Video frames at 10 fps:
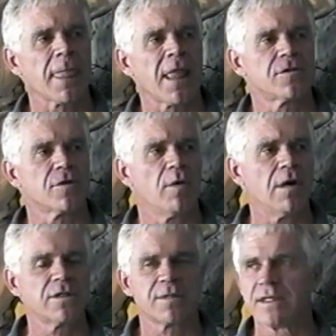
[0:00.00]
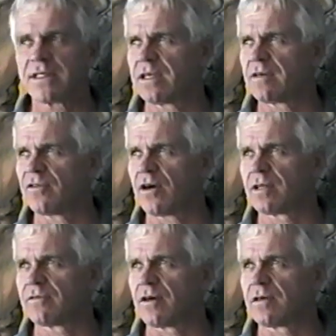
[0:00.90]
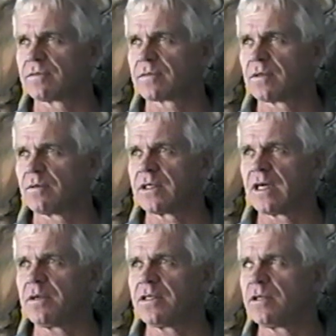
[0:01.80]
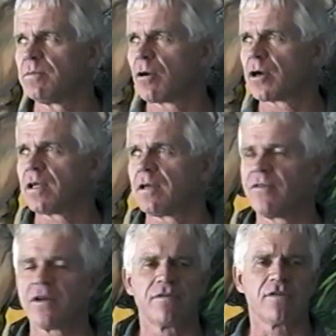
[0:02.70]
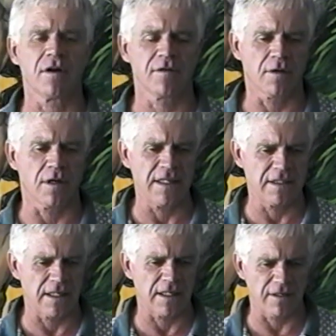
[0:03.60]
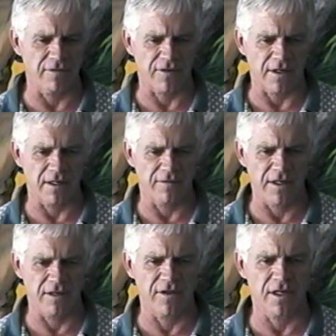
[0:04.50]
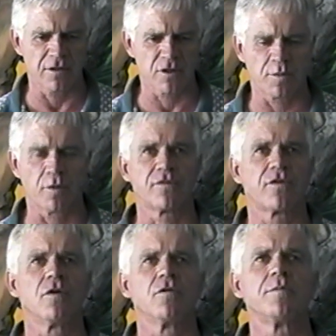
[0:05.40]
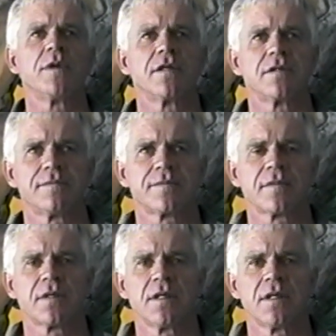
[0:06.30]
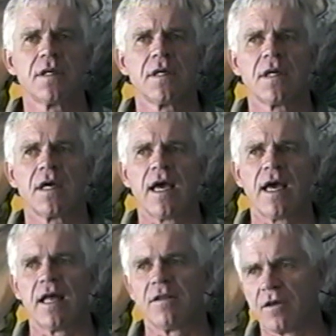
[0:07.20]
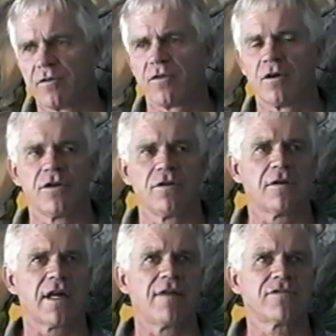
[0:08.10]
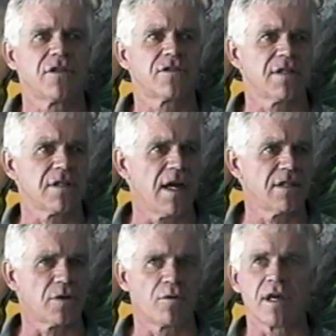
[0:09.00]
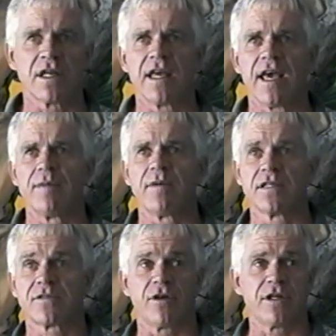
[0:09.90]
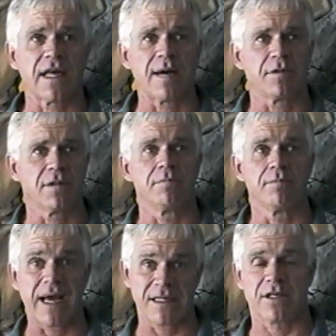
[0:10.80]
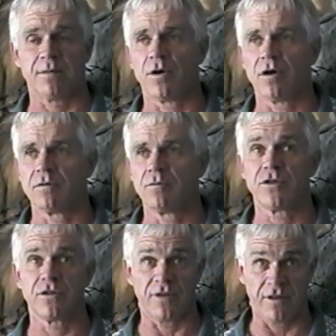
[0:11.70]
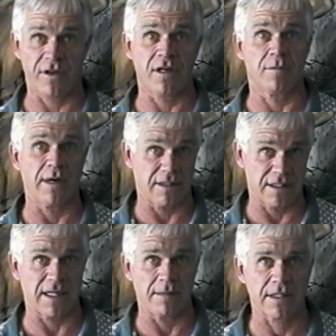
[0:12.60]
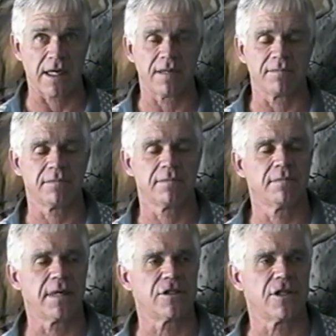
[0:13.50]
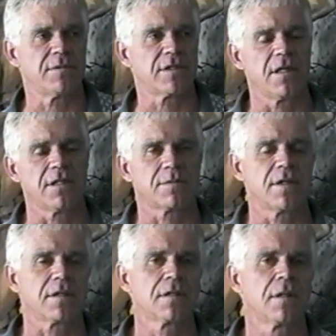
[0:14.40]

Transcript: So what was missing in volleyball? When W.G. Morgan invented volleyball in 1895, he invented a sport for old men. And therefore you don't have such a rugged game as, for example, basketball, which is invented about the same time by James Naismith.